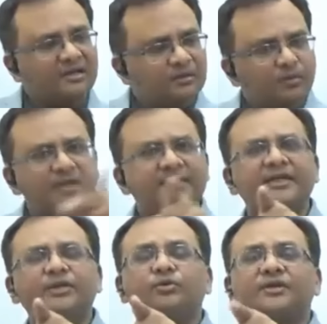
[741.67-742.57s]

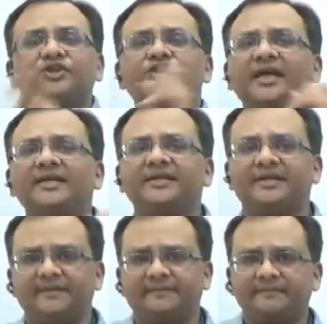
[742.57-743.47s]
converted to
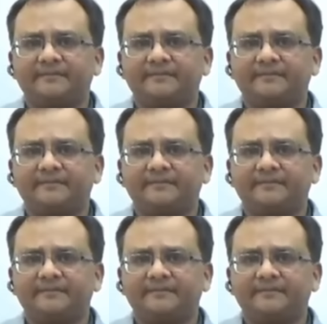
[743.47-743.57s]
Christianity,